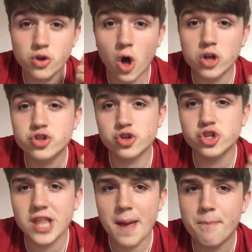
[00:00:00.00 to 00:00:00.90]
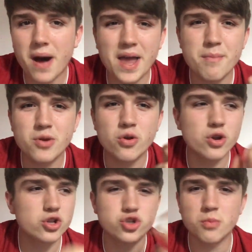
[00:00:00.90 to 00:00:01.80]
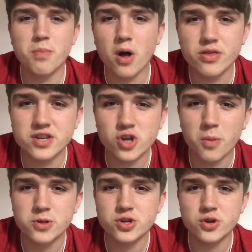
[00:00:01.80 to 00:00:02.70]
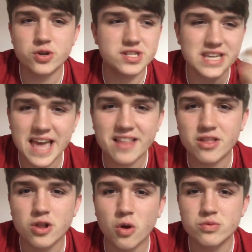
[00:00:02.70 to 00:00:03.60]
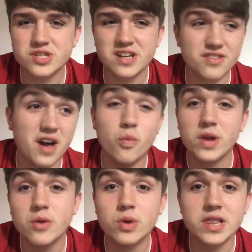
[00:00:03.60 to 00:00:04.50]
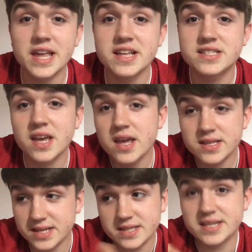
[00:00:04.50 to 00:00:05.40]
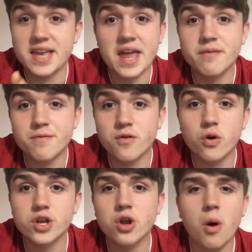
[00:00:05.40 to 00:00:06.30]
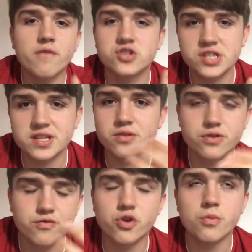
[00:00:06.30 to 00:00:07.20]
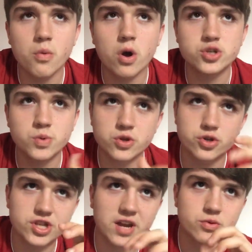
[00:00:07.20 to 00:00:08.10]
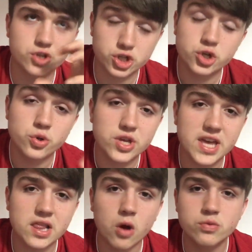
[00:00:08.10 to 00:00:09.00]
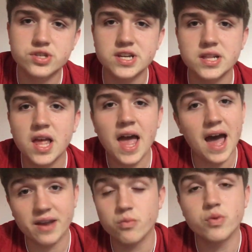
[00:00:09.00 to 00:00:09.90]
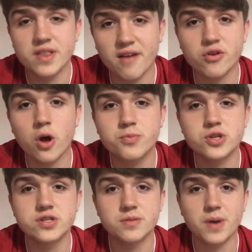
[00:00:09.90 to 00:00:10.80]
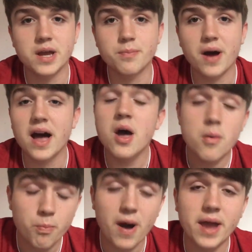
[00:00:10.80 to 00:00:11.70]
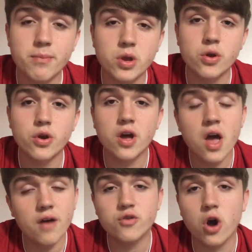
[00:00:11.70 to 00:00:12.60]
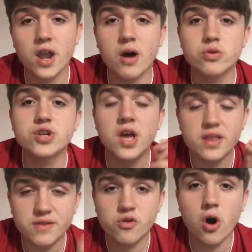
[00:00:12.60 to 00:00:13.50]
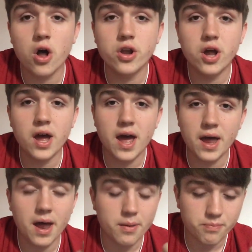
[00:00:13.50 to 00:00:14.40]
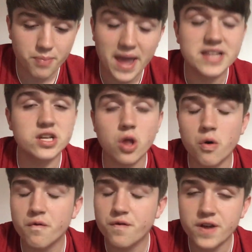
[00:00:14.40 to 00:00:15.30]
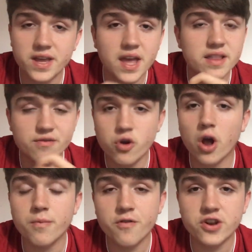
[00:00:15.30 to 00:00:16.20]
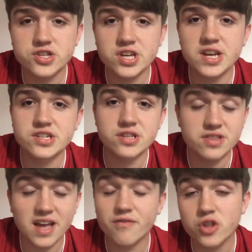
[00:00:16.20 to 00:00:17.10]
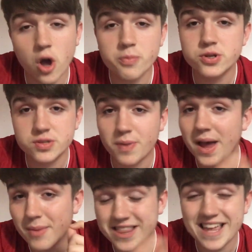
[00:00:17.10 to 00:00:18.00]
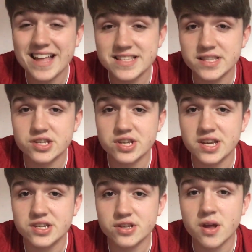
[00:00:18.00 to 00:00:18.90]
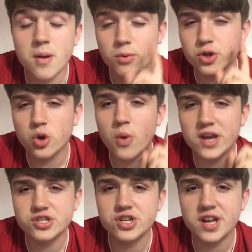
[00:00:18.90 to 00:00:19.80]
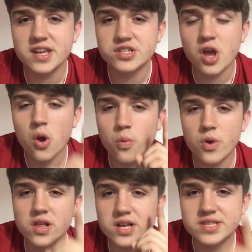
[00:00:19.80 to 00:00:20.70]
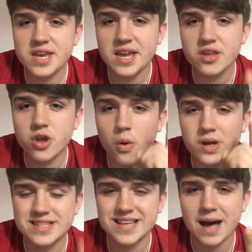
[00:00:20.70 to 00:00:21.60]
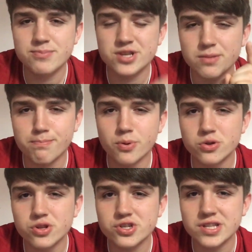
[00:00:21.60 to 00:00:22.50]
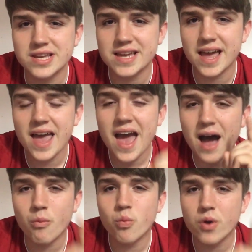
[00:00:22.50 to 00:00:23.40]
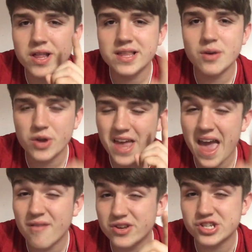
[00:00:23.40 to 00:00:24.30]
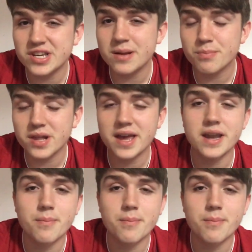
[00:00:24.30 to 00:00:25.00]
not just let Bayern Munich jump on this opportunity, get the loan deal that we were linked to, to get him for. You know, obviously the, the rumour was with us that it was a two-year loan deal and we'd have an option to buy back. Bayern Munich have gone out, they've gone uh, and paid a loan fee. They got him for the season. They have the option to buy him at the end of the season. But the question is, will Coutinho adapt to the Bundesliga and will we ever see him playing